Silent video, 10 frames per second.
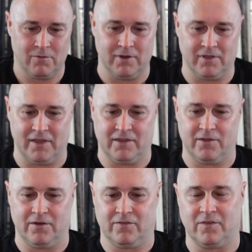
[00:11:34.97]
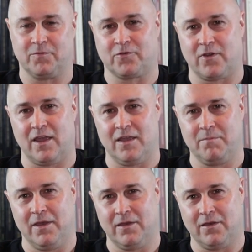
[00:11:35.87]
We'd like you to
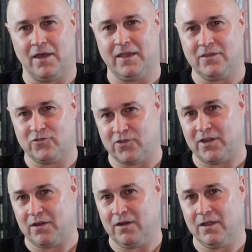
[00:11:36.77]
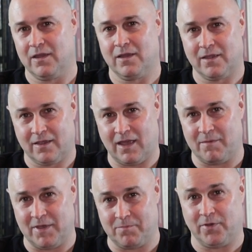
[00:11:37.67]
subscribe, like, share,
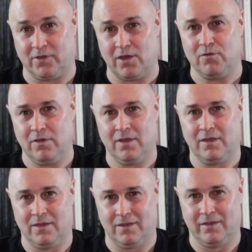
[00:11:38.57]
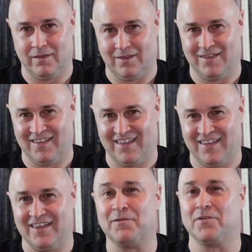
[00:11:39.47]
comment below,
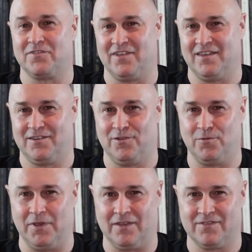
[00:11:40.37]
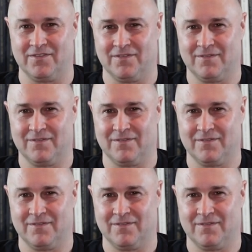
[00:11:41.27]
and we'll see you in 2 weeks.